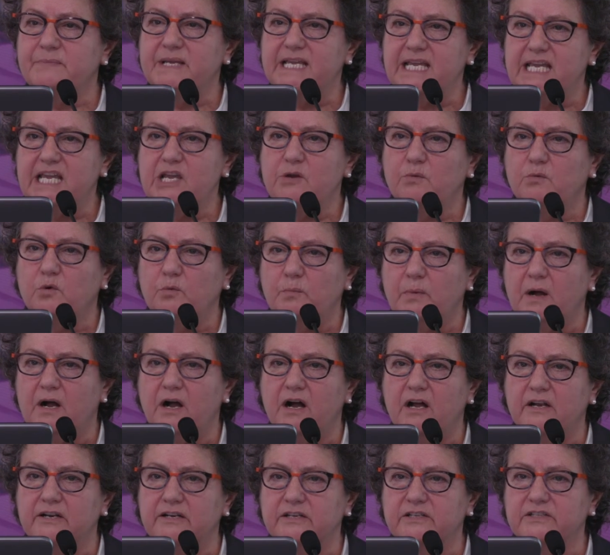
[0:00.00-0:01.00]
be equal
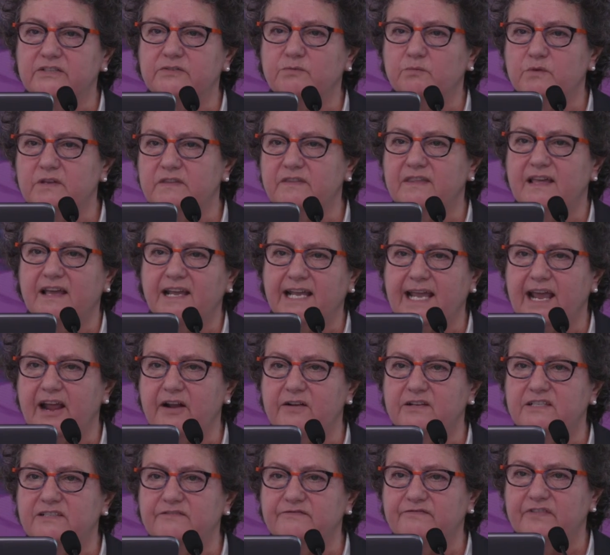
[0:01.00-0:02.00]
partners with their
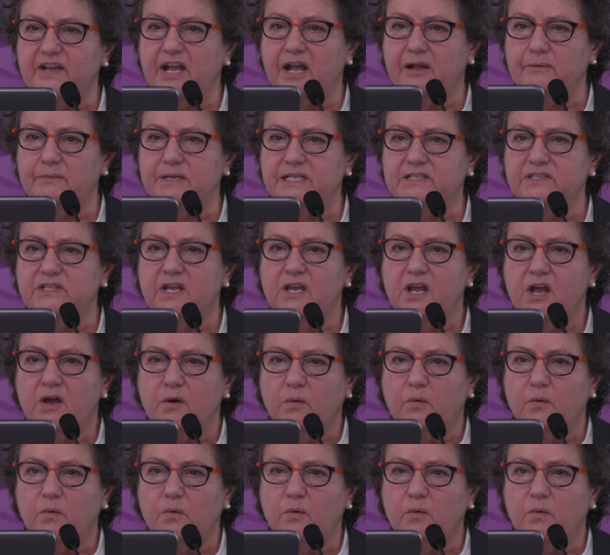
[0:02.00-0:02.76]
carers and families,